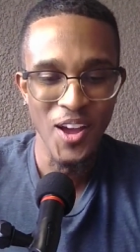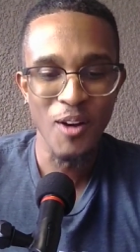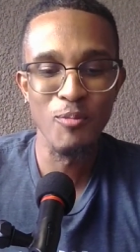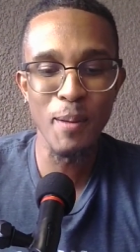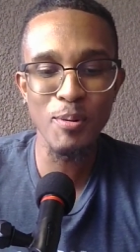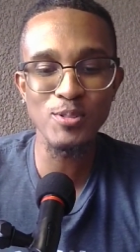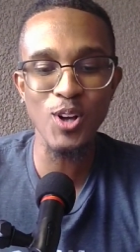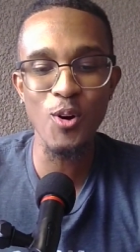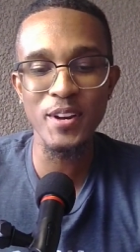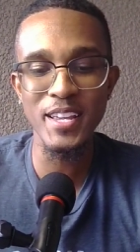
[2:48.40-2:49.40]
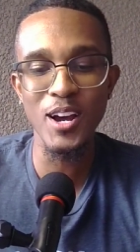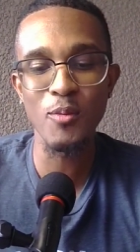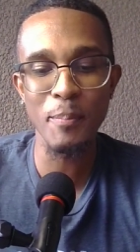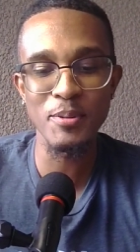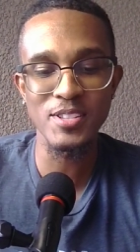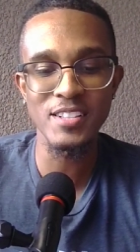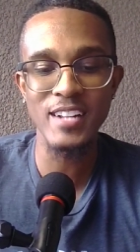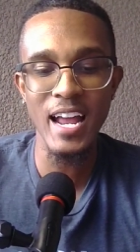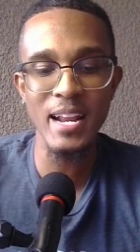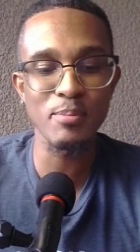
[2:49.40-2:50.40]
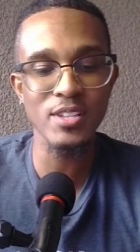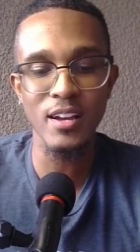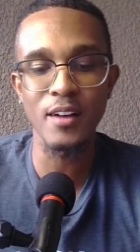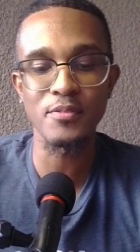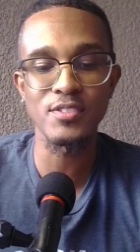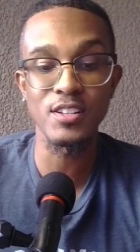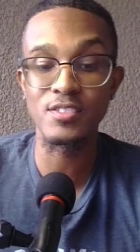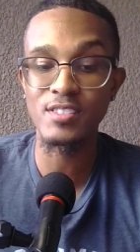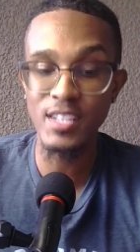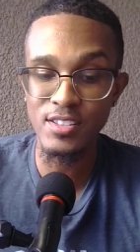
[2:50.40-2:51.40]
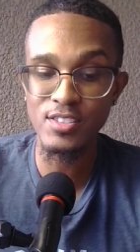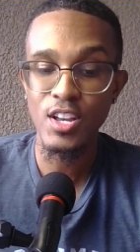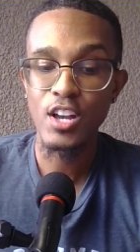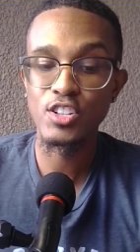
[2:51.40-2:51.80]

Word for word: Ripple's ODL represents 90% of the $6